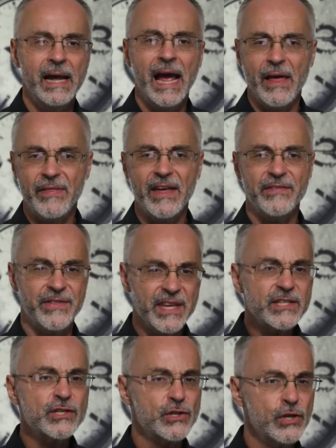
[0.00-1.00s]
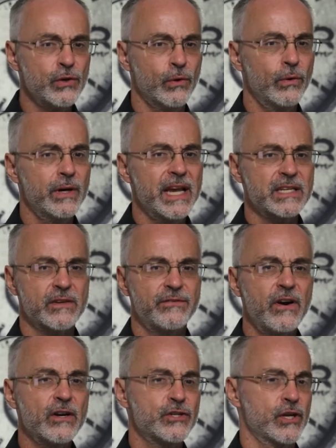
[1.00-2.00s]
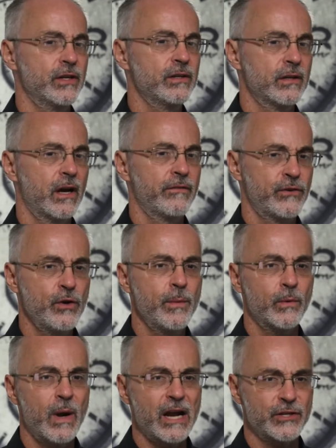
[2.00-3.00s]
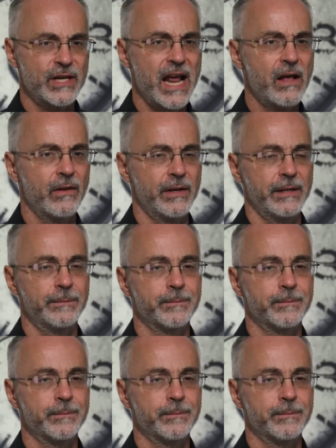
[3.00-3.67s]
and that this too is a function of human rationality.